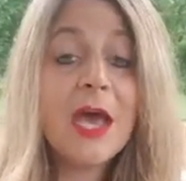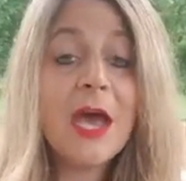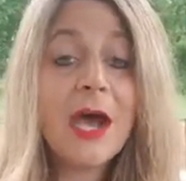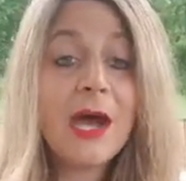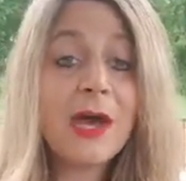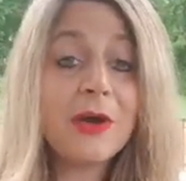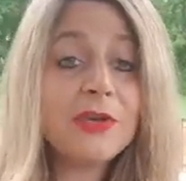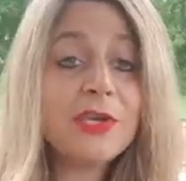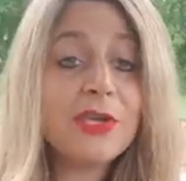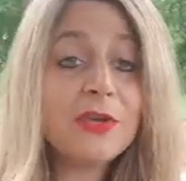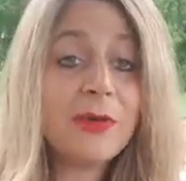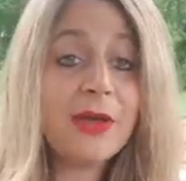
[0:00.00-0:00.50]

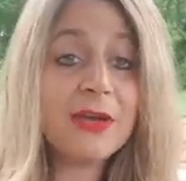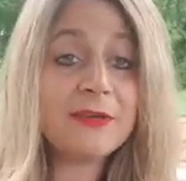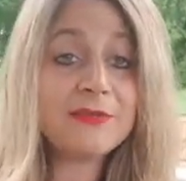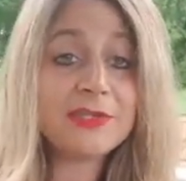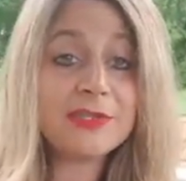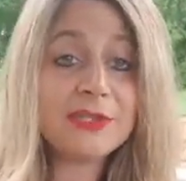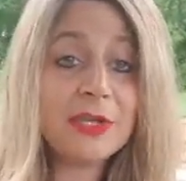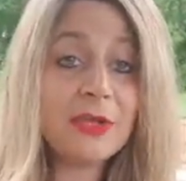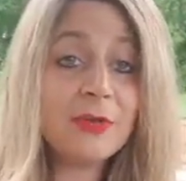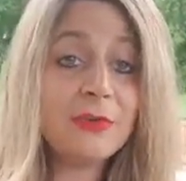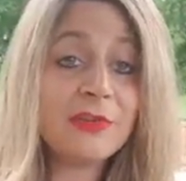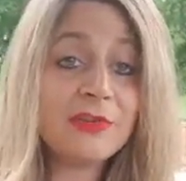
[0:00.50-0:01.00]
All you have to
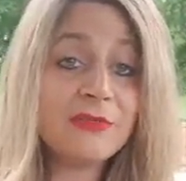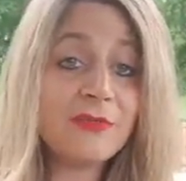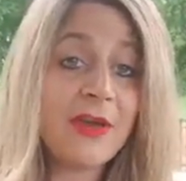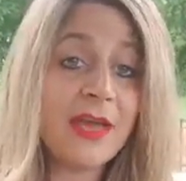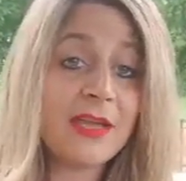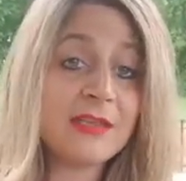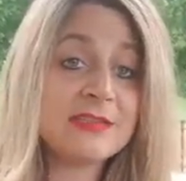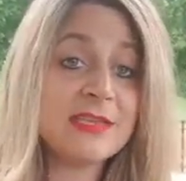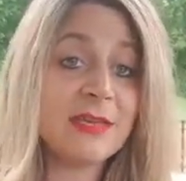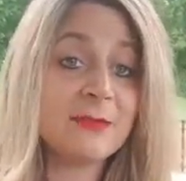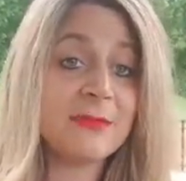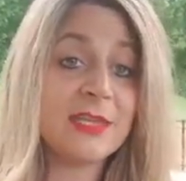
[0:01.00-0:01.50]
do is
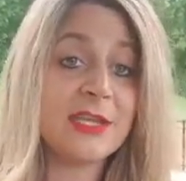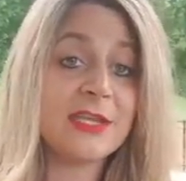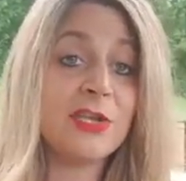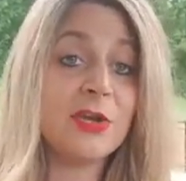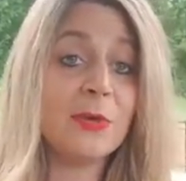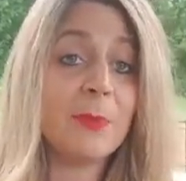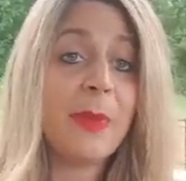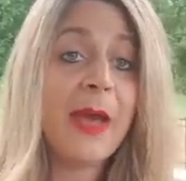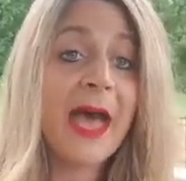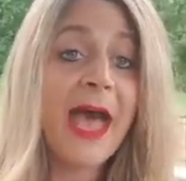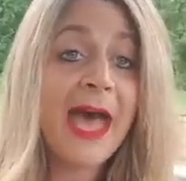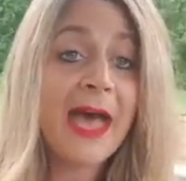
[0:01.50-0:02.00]
find something you're
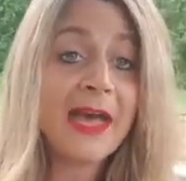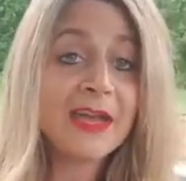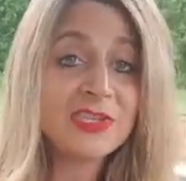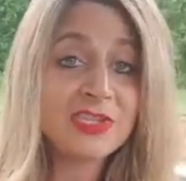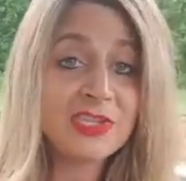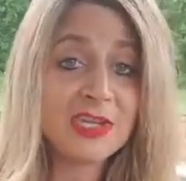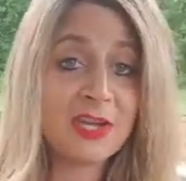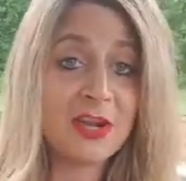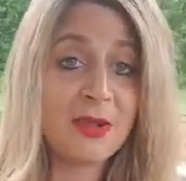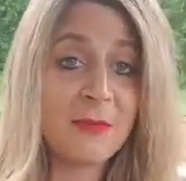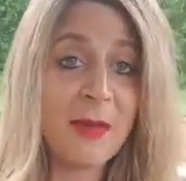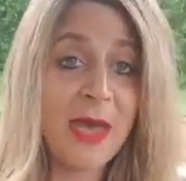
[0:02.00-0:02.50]

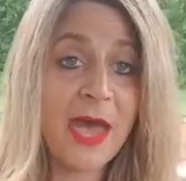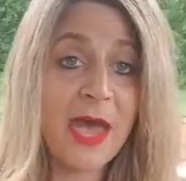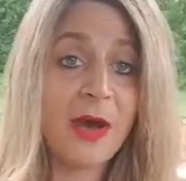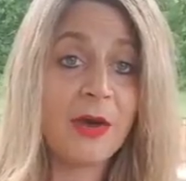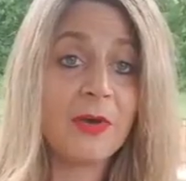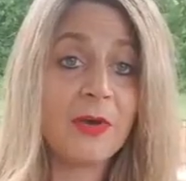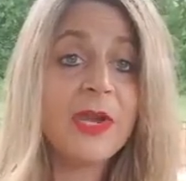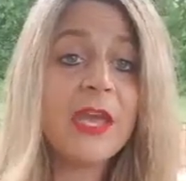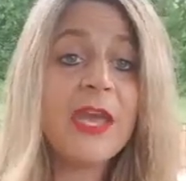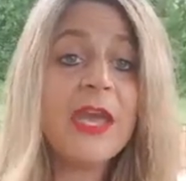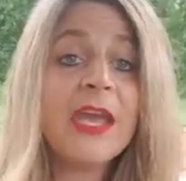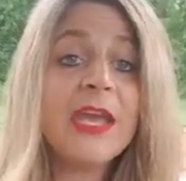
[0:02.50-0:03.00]
passionate
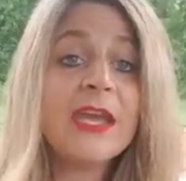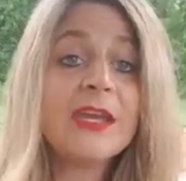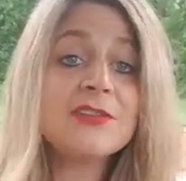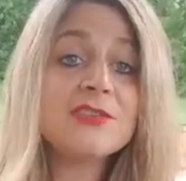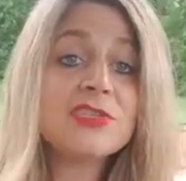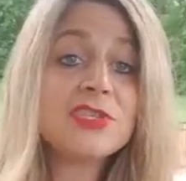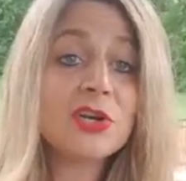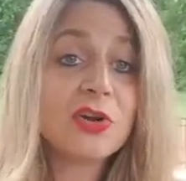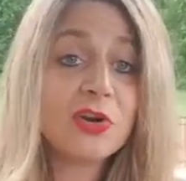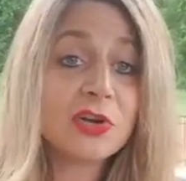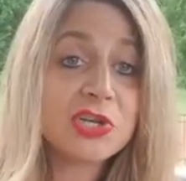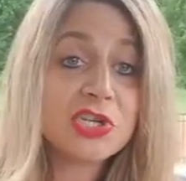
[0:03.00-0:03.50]
about and
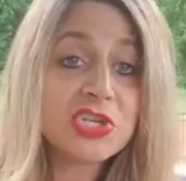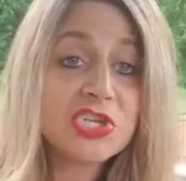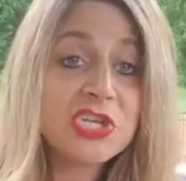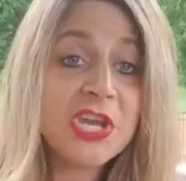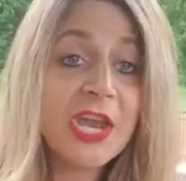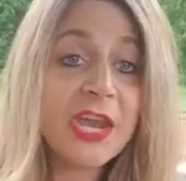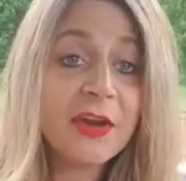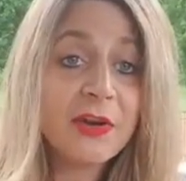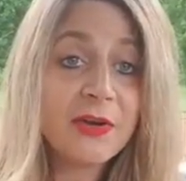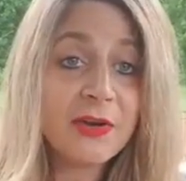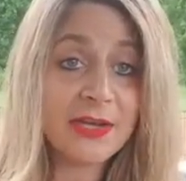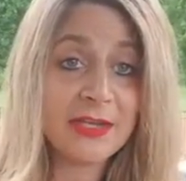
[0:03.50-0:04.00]
start
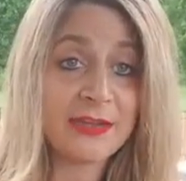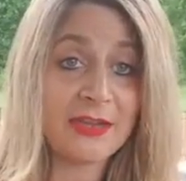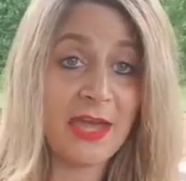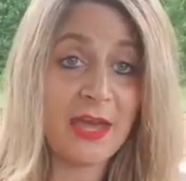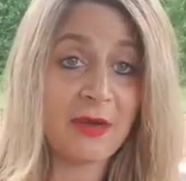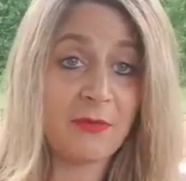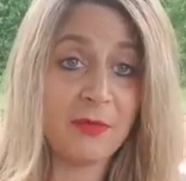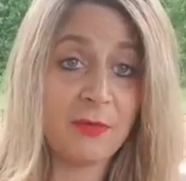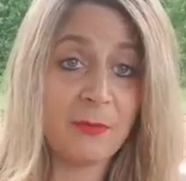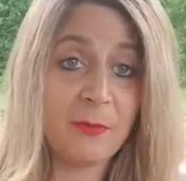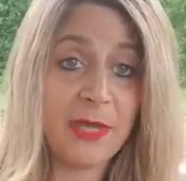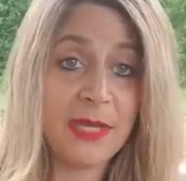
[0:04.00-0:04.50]
sharing
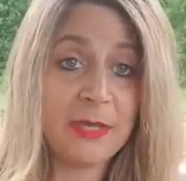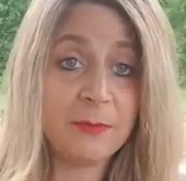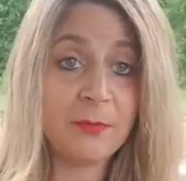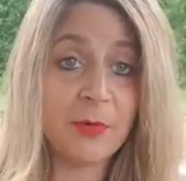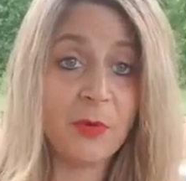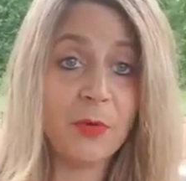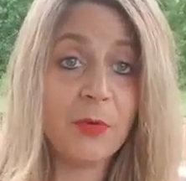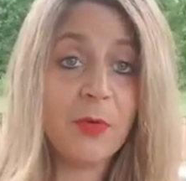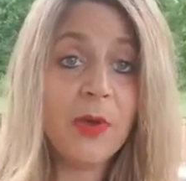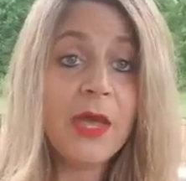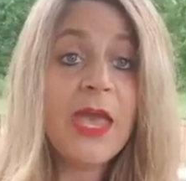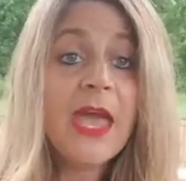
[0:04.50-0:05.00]
that with
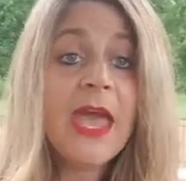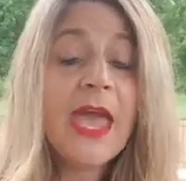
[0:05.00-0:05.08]
people.